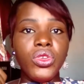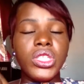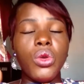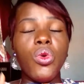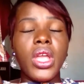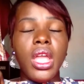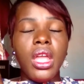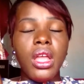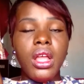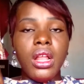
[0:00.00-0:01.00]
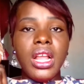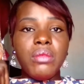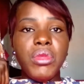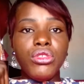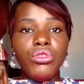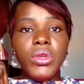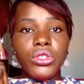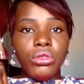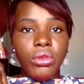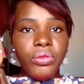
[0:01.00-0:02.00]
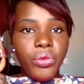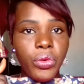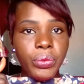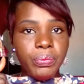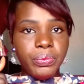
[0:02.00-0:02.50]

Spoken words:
You say, okay, let me do it on the phone.